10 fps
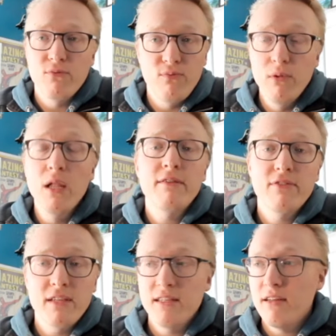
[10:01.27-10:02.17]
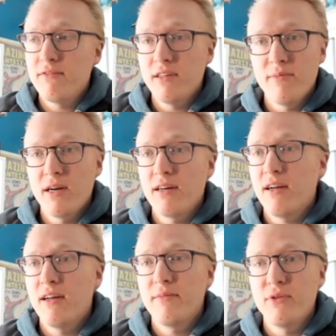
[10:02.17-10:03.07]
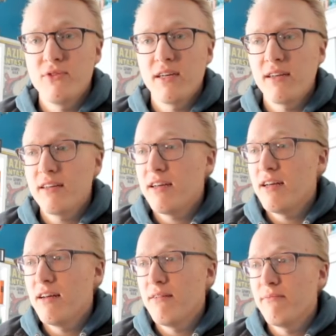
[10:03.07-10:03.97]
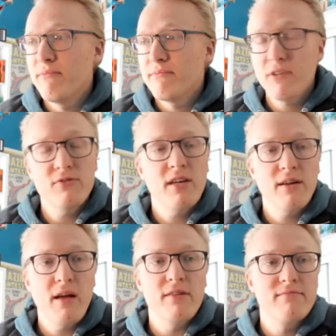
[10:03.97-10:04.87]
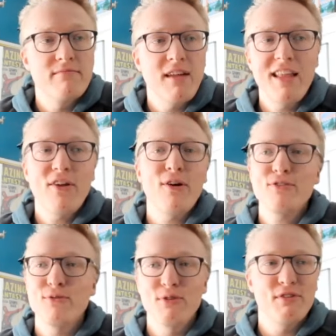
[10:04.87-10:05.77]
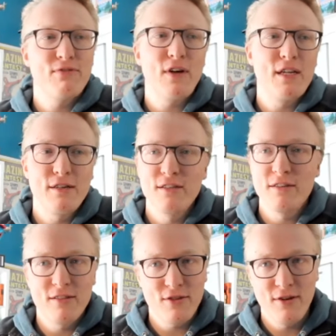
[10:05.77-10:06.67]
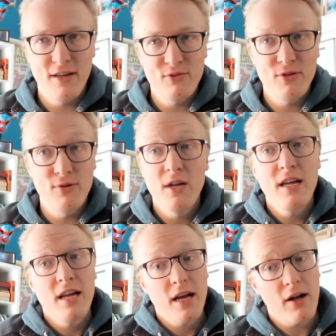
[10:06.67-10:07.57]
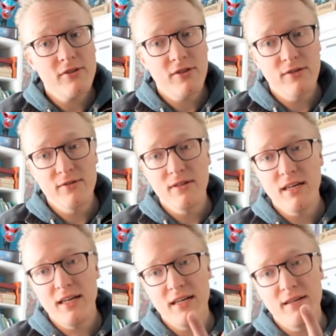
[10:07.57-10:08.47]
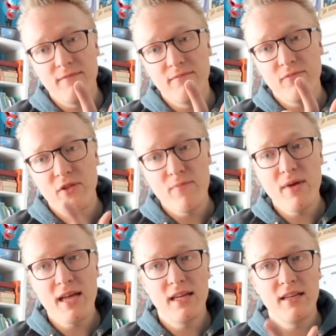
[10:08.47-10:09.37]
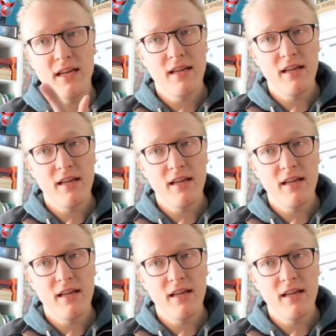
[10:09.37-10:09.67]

Lovely, lovely Americana music. Go check them out. And they're also really funny on their Instagrams too. Also, the main